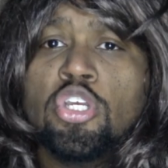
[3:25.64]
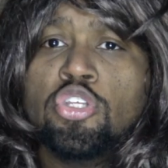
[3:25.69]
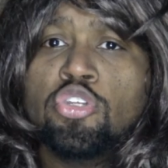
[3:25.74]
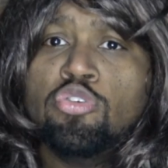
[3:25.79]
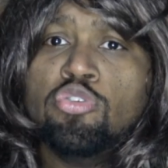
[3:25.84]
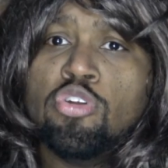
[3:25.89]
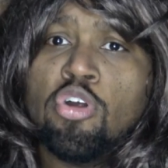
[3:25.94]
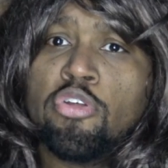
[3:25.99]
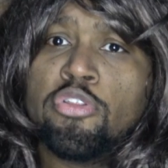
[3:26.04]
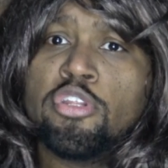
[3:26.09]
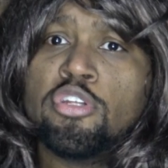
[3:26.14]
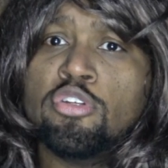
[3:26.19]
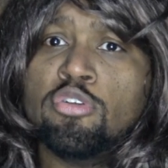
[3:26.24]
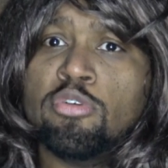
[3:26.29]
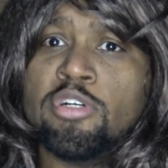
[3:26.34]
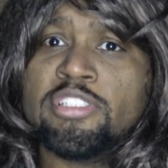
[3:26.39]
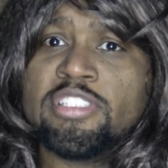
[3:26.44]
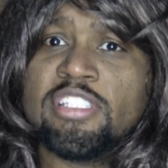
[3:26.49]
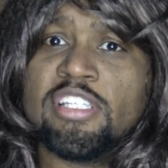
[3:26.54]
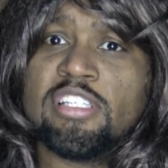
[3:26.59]
You know the
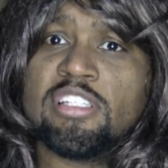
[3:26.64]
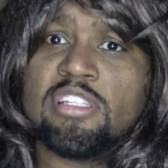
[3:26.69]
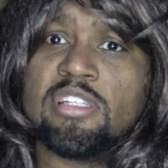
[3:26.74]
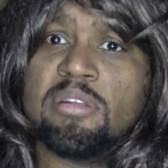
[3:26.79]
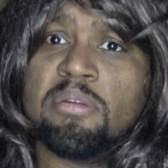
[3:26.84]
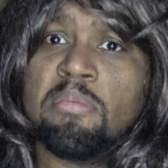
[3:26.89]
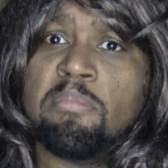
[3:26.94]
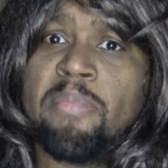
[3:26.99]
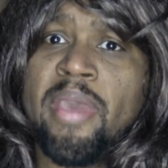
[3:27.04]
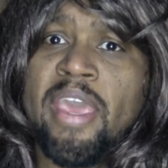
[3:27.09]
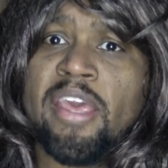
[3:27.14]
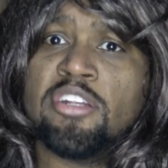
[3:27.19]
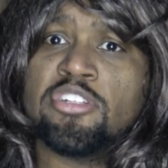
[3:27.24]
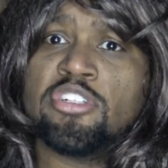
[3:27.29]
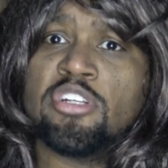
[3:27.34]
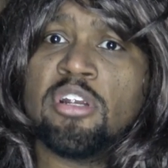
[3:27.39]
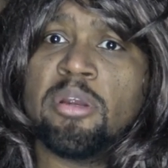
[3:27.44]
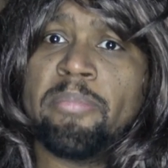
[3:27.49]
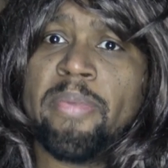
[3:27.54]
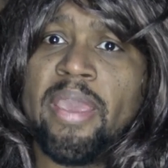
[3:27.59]
new assistant
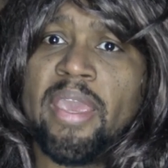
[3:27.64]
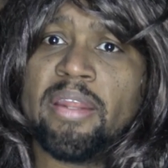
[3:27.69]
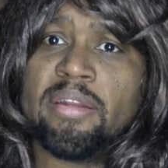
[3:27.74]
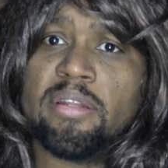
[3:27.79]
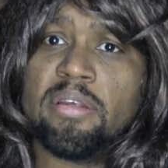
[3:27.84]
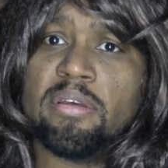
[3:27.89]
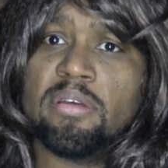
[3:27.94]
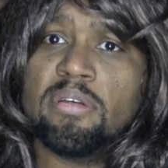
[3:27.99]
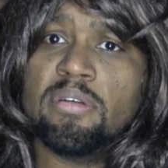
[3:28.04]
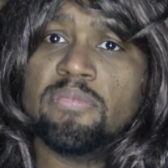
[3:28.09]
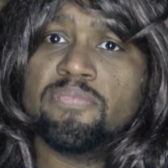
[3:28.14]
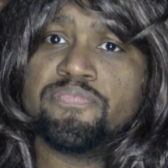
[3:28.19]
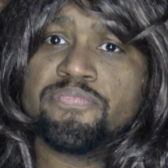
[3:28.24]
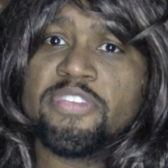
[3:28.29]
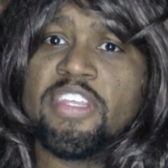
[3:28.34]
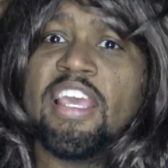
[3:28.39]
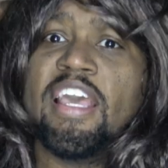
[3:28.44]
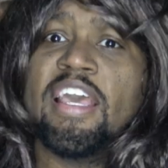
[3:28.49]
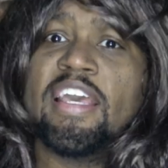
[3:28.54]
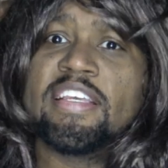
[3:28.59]
manager, Amanda?
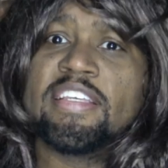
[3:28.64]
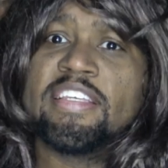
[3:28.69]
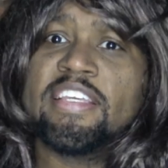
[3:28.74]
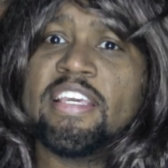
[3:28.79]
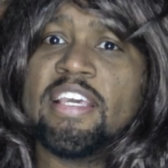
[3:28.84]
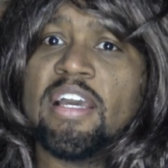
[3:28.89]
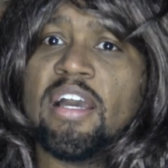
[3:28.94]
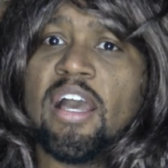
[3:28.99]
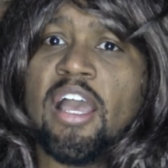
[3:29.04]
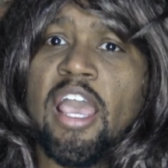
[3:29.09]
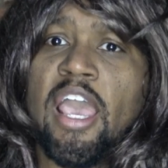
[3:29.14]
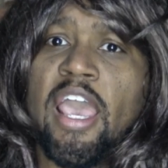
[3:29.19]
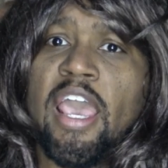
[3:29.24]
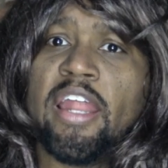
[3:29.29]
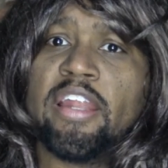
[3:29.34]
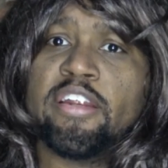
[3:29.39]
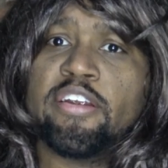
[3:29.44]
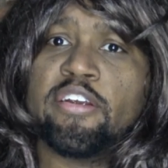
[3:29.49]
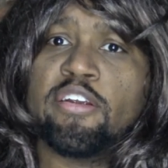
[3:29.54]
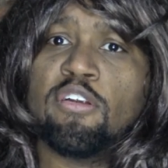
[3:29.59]
Yeah, I
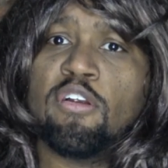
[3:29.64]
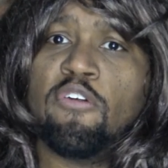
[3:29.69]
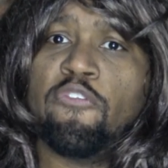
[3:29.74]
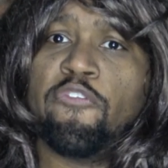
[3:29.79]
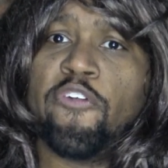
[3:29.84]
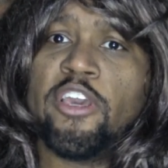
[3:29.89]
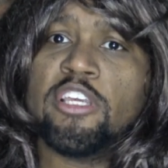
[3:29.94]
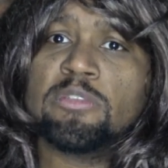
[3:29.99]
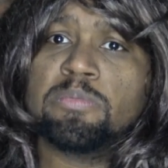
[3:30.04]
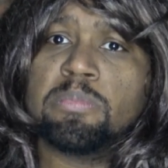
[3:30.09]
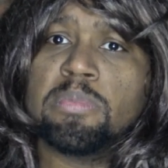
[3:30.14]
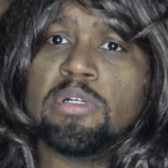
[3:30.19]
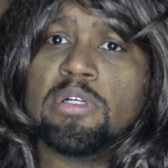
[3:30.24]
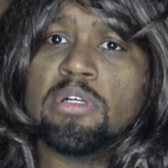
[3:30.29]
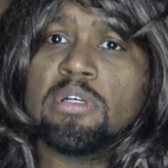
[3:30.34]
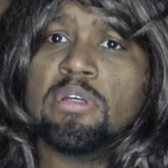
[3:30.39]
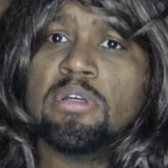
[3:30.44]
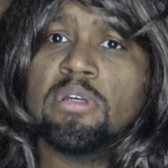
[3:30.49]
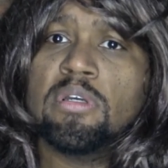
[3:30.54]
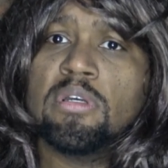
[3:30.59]
added her on
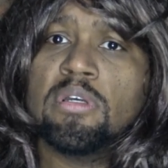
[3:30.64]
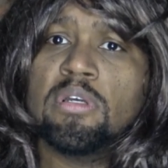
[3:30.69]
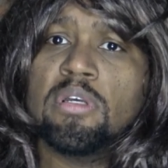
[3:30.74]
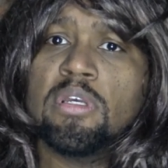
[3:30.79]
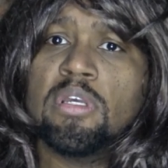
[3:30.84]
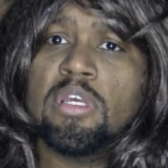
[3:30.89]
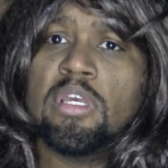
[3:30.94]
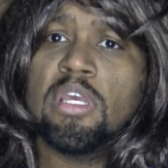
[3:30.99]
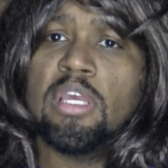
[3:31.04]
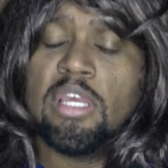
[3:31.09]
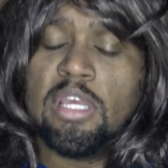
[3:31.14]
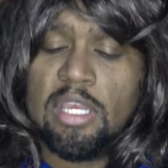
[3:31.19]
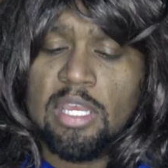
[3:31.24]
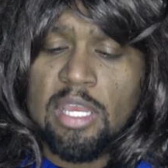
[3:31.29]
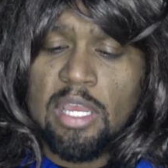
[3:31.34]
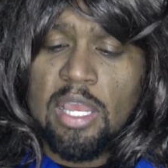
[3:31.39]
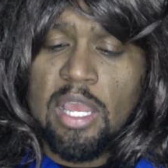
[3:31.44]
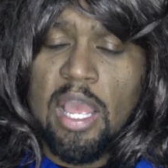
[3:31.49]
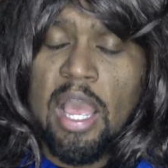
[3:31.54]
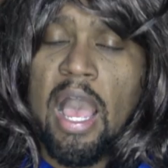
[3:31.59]
Facebook.
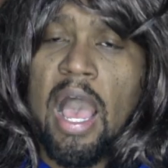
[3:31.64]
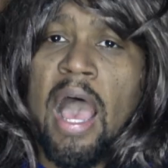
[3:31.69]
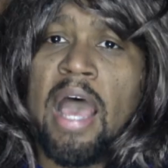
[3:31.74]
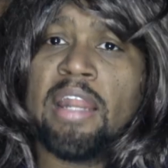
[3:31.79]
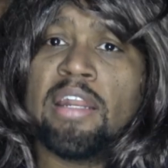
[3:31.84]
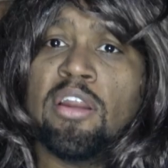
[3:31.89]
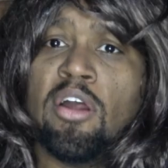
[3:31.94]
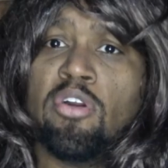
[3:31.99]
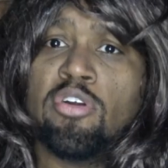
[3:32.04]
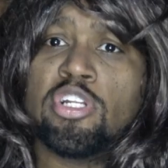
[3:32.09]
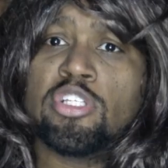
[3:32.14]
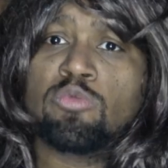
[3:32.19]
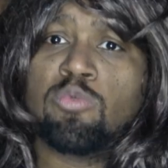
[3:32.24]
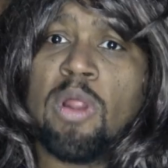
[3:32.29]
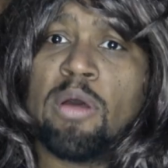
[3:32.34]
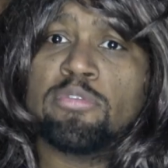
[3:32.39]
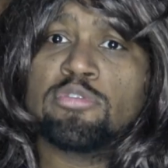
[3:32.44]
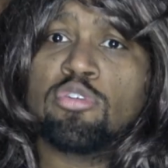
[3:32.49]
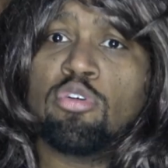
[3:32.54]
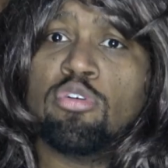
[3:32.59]
I noticed when
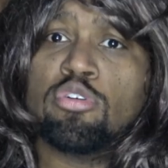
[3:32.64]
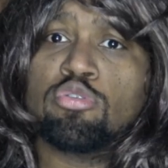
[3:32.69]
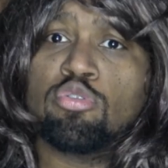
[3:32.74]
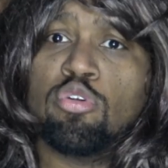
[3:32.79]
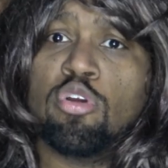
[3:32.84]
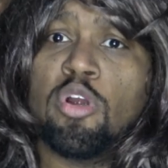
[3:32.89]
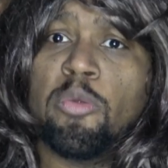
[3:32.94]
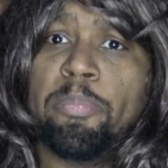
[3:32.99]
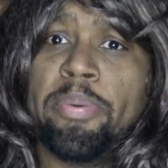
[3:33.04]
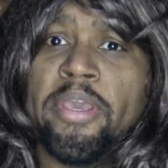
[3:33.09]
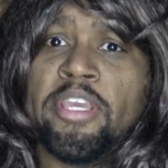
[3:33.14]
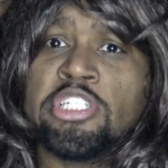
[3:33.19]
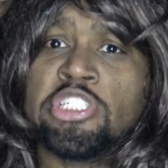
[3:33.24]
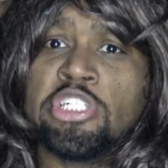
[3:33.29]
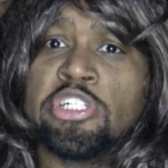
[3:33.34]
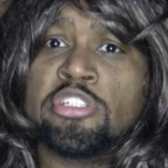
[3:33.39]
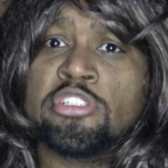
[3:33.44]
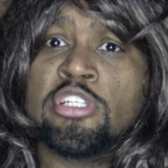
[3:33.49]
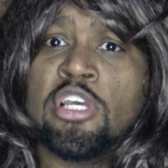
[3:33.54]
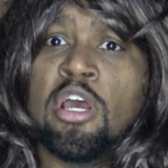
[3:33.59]
I was going through her
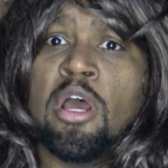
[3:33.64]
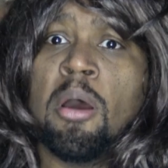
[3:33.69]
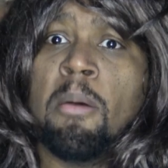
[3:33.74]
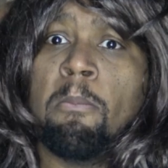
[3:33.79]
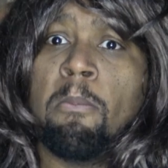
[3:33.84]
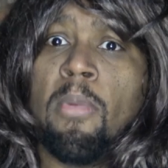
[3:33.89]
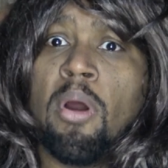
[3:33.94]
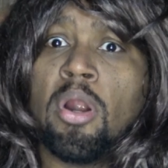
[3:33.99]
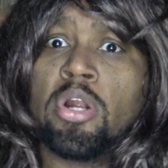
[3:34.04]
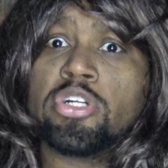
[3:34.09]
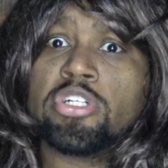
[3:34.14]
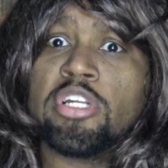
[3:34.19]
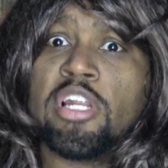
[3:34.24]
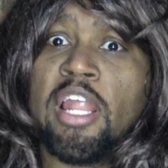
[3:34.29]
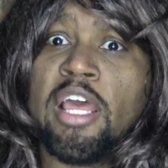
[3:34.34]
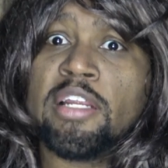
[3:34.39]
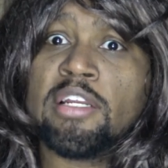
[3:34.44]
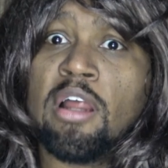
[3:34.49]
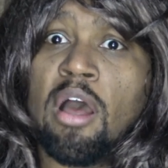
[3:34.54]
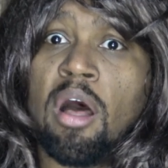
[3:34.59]
pictures, Mark
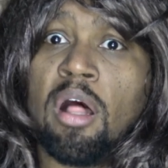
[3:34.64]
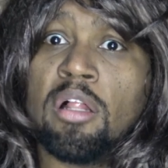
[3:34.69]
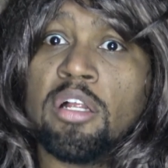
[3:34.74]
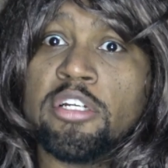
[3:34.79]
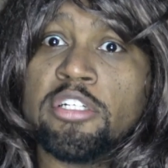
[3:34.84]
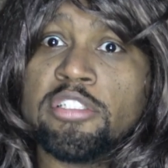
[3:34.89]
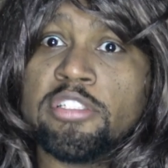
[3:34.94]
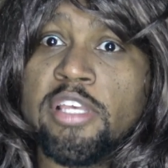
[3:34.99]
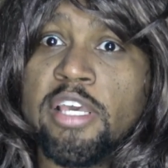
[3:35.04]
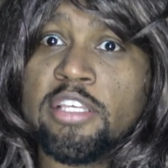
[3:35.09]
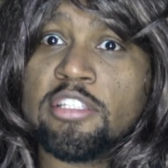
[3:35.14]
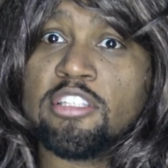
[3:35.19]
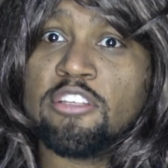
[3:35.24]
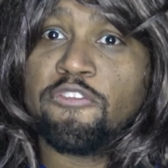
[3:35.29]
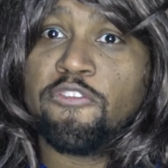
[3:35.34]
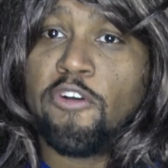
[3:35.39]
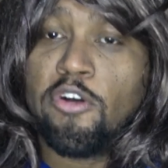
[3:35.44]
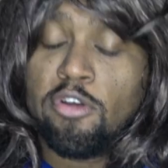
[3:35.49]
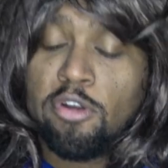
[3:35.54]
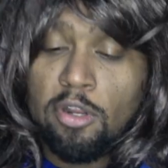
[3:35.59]
liked all her sexy
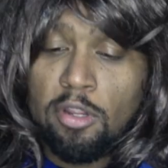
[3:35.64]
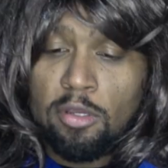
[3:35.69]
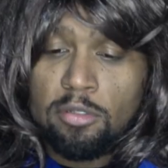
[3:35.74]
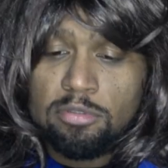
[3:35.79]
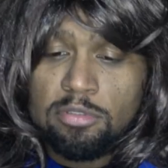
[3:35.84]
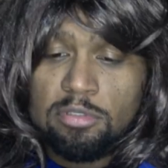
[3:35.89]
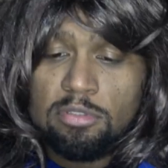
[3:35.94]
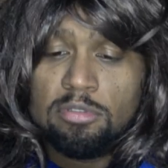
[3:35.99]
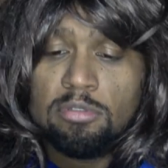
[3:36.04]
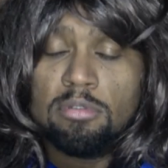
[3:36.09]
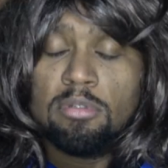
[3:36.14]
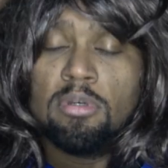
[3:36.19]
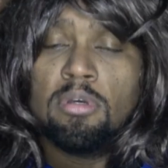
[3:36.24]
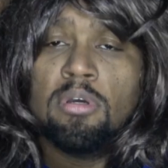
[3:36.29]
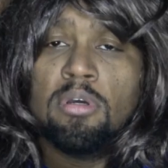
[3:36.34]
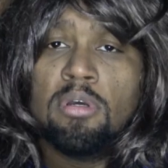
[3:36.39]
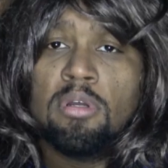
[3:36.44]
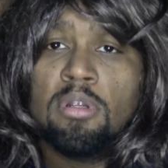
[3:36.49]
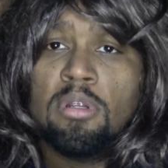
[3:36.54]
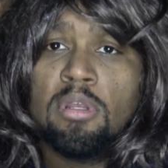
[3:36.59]
photos.
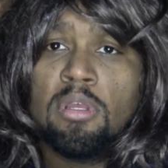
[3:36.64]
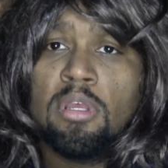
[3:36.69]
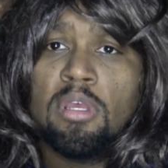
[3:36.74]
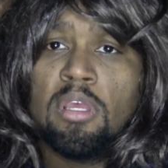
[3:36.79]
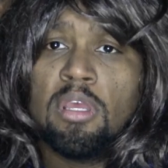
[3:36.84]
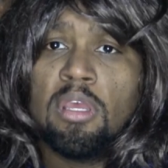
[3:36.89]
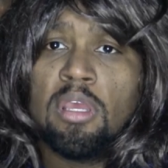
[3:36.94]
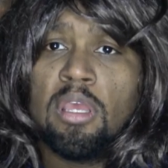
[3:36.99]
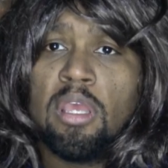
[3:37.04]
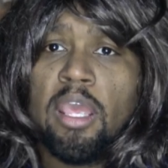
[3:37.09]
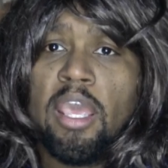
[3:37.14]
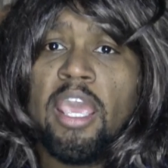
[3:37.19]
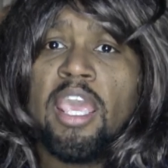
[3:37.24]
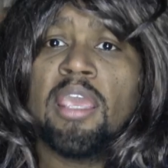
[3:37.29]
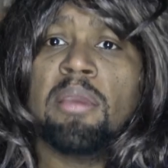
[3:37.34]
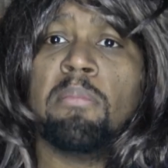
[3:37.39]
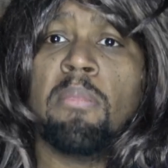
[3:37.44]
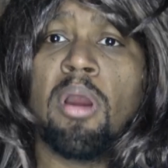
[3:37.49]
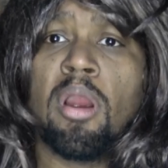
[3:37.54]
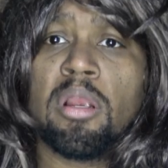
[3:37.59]

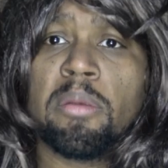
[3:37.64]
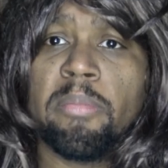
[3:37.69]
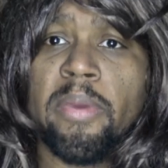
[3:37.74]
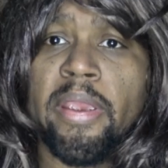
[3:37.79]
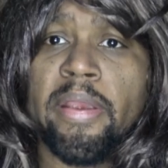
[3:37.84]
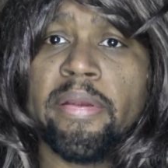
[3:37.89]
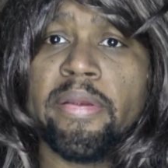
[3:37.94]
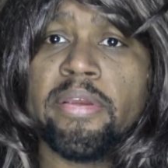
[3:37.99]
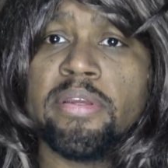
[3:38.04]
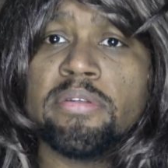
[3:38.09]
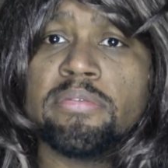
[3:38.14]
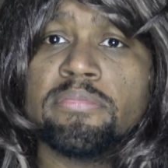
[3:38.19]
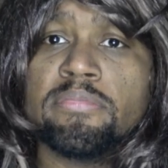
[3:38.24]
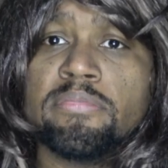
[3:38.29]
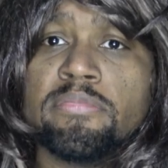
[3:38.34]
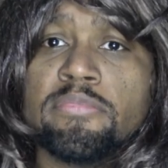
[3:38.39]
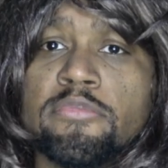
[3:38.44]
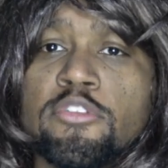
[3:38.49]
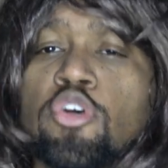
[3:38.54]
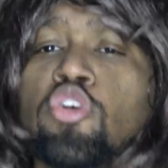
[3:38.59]
Ain't Mark married?
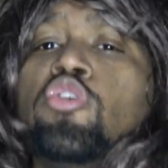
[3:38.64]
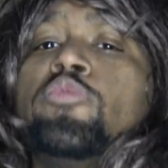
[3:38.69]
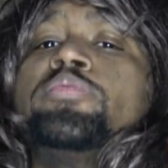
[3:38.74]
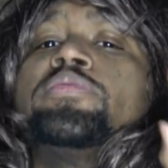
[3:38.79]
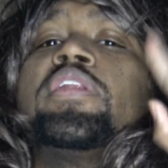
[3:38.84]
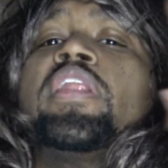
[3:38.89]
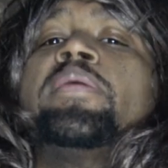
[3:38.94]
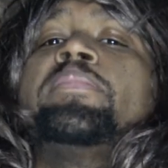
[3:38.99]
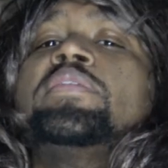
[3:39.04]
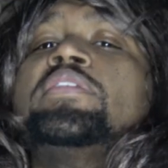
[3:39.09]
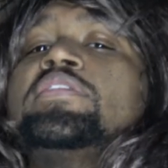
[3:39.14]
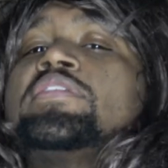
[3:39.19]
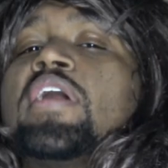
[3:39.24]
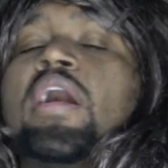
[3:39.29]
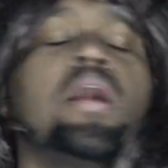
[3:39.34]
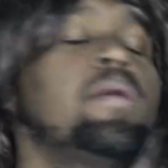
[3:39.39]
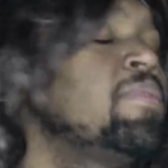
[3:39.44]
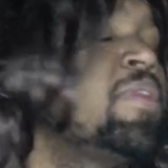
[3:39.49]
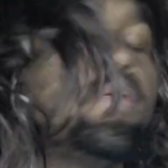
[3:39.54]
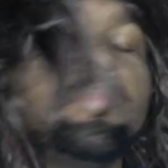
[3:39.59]
Oops, let me
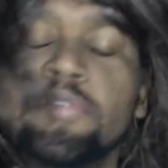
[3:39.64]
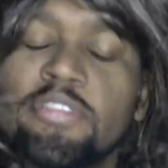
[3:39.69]
stop.